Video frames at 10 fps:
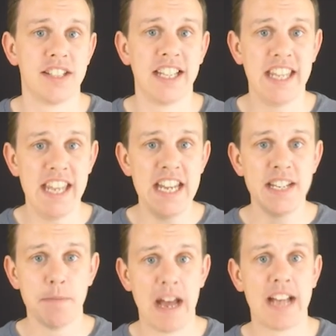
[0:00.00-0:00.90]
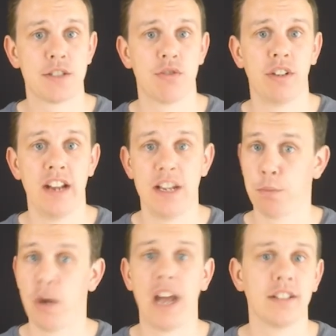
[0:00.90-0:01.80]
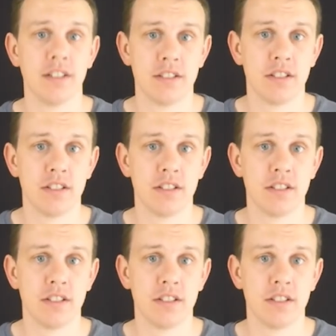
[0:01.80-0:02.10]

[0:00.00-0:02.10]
the key to mastering it is practice.